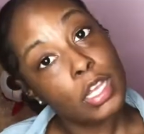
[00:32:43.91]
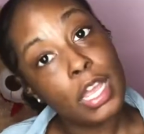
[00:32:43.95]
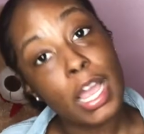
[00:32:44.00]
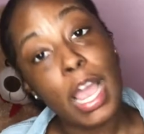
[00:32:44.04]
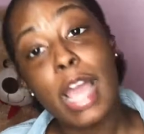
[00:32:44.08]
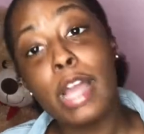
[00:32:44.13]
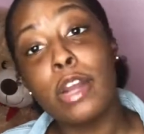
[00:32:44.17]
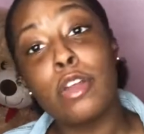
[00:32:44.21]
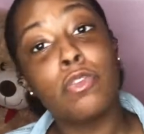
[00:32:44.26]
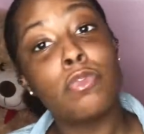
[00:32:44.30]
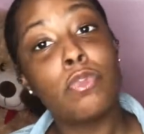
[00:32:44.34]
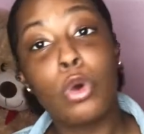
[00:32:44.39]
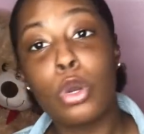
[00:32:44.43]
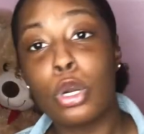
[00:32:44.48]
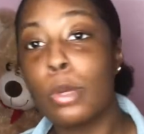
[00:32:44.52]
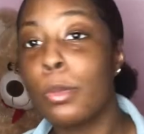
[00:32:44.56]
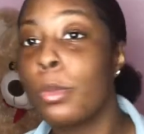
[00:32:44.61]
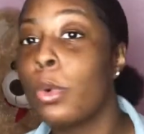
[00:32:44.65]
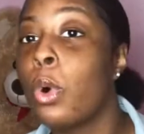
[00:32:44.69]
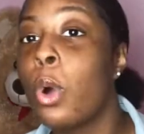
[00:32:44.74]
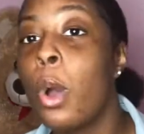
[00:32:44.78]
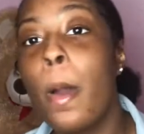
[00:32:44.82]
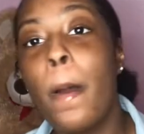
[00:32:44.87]
At
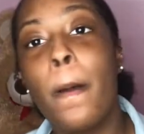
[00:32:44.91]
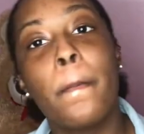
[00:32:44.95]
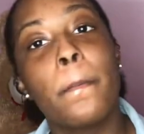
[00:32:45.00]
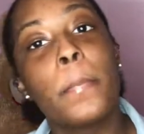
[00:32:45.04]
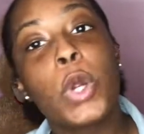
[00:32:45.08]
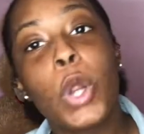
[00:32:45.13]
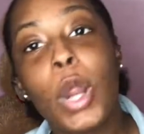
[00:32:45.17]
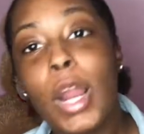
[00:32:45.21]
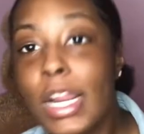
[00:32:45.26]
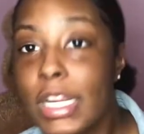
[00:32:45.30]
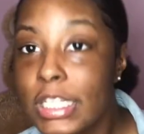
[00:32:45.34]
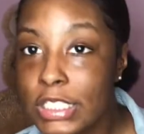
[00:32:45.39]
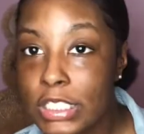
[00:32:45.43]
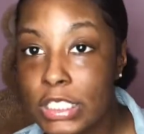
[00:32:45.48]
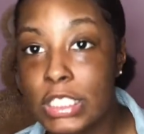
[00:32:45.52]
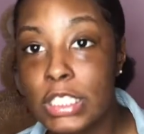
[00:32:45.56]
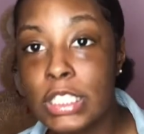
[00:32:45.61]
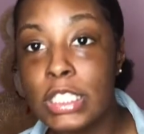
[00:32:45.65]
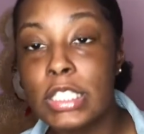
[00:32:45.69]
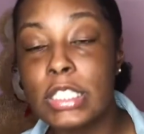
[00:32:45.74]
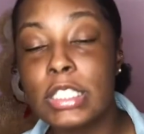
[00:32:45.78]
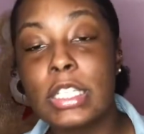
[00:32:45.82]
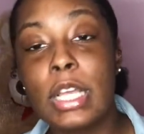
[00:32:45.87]
affordable
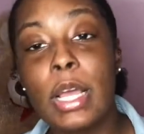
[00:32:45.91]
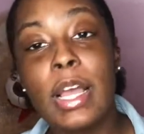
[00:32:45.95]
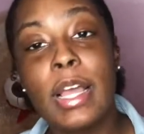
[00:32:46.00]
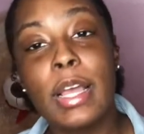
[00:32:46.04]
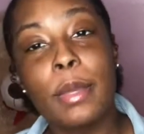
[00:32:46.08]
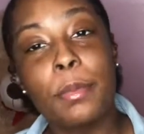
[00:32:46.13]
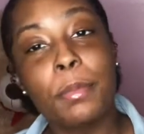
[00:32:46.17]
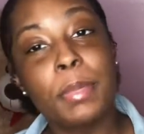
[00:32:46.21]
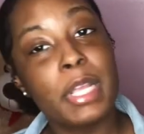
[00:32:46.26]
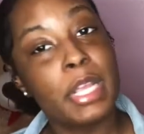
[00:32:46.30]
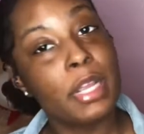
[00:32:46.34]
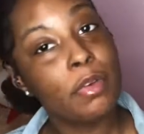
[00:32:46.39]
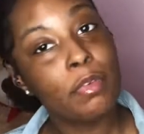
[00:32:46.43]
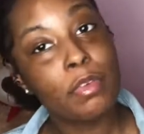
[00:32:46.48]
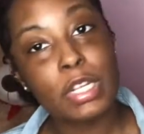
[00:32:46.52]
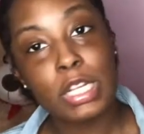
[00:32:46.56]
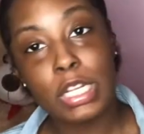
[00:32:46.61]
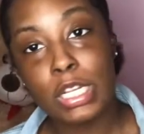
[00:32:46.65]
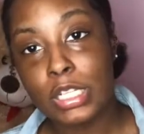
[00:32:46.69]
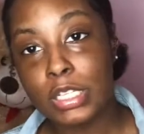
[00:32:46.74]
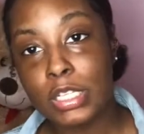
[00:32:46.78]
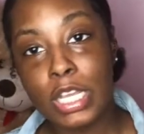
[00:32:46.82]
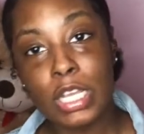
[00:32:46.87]
prices,
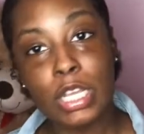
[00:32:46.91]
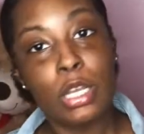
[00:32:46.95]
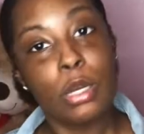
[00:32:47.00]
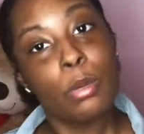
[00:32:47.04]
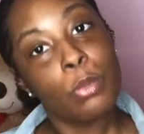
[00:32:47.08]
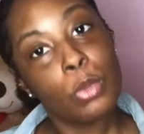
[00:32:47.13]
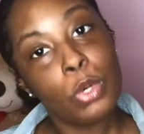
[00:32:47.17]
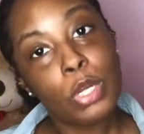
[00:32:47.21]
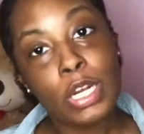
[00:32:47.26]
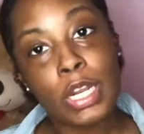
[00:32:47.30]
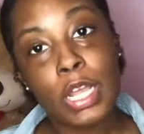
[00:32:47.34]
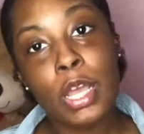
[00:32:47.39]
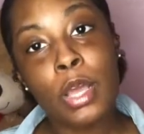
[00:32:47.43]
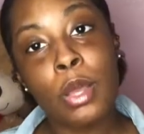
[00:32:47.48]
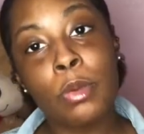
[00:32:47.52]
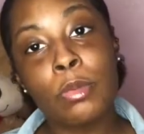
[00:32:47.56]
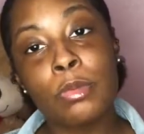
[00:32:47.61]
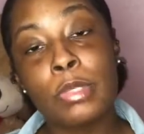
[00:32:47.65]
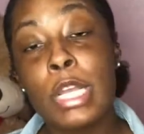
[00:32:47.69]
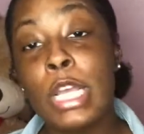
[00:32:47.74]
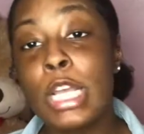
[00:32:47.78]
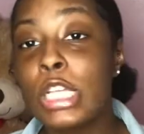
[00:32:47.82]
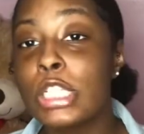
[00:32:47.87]
period. Like, come on now.
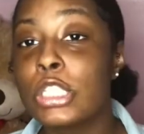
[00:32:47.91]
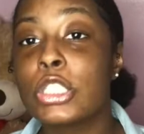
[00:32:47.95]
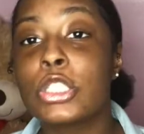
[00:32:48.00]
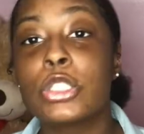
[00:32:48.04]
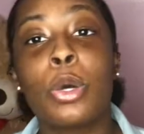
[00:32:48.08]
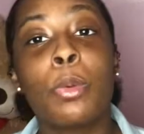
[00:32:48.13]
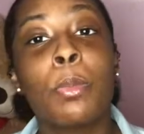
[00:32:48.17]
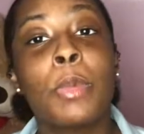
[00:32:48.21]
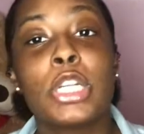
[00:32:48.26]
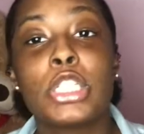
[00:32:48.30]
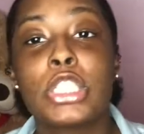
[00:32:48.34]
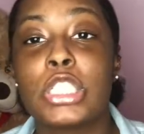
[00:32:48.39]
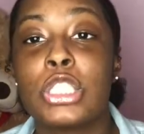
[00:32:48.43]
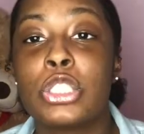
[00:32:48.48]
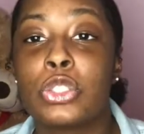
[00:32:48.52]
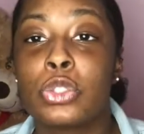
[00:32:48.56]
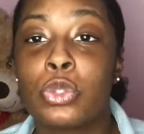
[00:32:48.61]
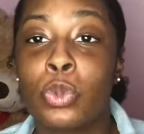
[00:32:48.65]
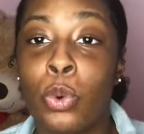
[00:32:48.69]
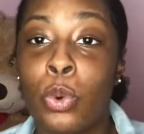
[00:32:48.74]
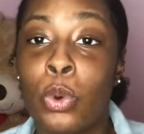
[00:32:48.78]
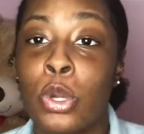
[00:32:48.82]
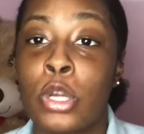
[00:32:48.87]
So much in
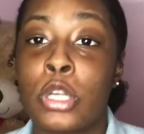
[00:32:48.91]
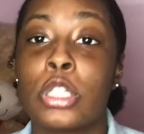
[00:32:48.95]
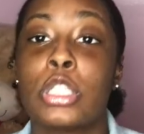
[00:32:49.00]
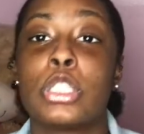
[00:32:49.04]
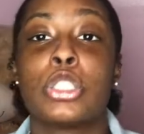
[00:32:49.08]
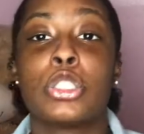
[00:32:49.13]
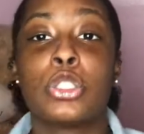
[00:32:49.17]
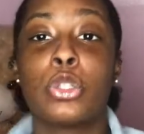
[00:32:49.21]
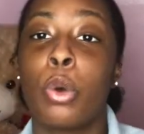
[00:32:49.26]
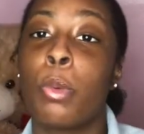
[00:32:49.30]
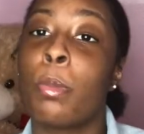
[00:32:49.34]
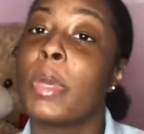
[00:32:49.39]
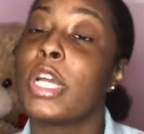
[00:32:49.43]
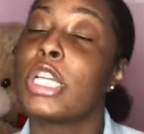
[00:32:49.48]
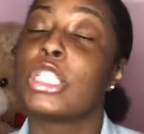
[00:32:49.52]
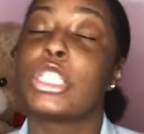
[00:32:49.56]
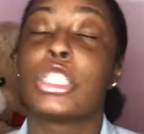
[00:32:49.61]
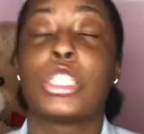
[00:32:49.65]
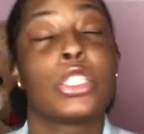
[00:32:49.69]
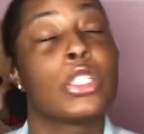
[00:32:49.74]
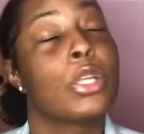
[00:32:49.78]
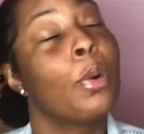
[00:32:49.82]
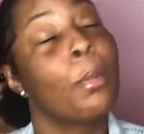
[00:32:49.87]
store. So
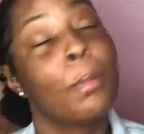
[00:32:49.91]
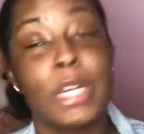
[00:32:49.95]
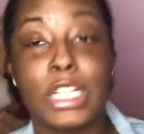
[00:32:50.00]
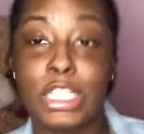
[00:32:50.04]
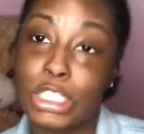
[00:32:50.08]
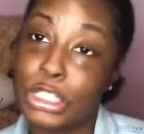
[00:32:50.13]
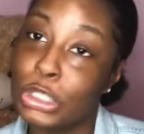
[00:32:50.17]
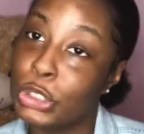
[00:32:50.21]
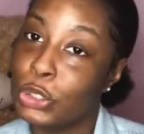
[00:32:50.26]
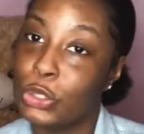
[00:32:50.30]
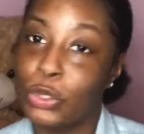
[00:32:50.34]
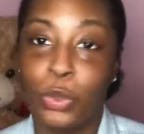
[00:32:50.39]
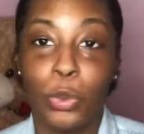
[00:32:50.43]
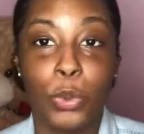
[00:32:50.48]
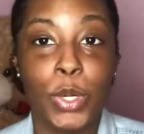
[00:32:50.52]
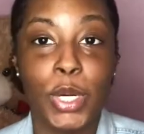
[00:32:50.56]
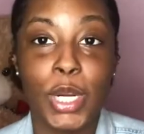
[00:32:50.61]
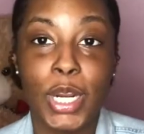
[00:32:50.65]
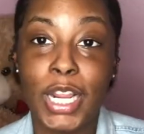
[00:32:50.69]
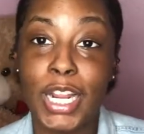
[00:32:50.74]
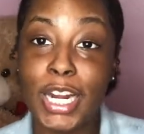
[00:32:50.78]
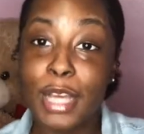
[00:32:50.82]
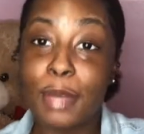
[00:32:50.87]
much in store.
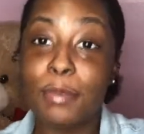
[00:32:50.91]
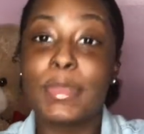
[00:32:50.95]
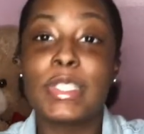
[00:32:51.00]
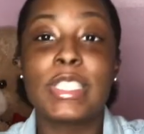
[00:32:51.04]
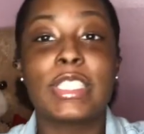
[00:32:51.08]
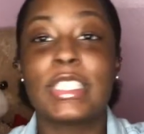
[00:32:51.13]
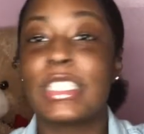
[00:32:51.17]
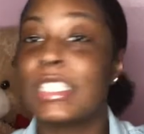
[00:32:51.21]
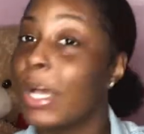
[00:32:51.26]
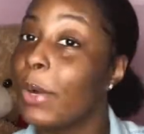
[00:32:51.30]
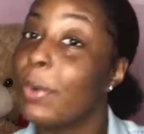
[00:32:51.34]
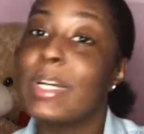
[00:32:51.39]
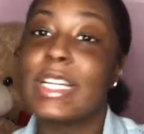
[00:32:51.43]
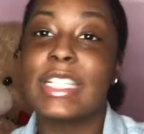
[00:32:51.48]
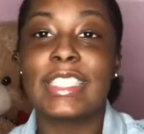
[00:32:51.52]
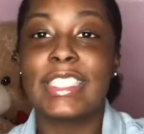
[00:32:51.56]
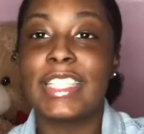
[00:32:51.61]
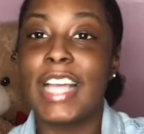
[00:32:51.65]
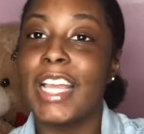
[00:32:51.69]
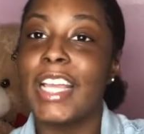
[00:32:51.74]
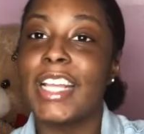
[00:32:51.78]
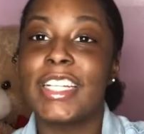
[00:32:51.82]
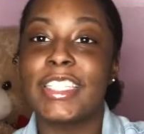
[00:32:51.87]
And I'm so
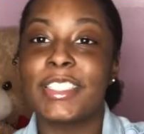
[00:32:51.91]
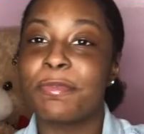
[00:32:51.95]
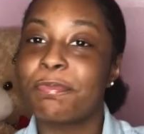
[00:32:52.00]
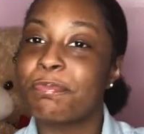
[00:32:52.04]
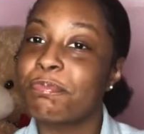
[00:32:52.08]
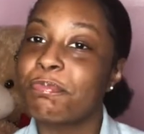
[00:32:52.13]
excited.